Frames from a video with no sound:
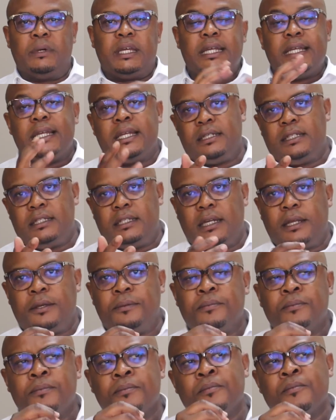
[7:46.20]
industry,
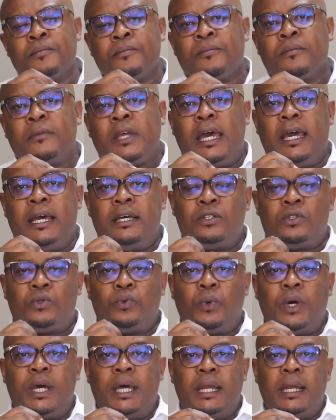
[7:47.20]
as
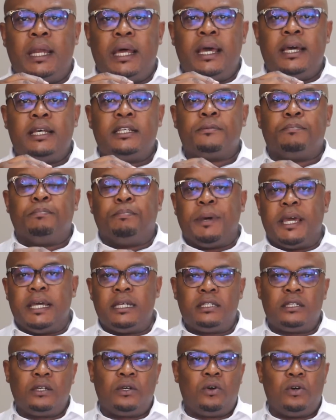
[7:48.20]
well as
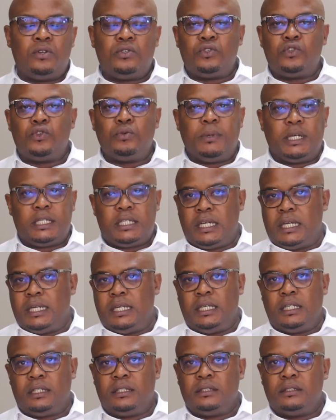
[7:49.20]
basic consumer
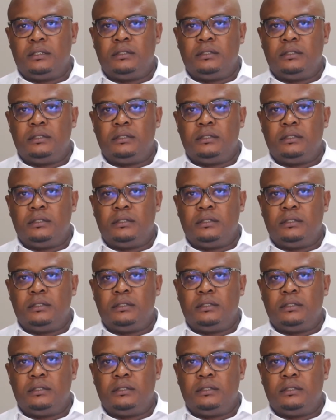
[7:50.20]
training,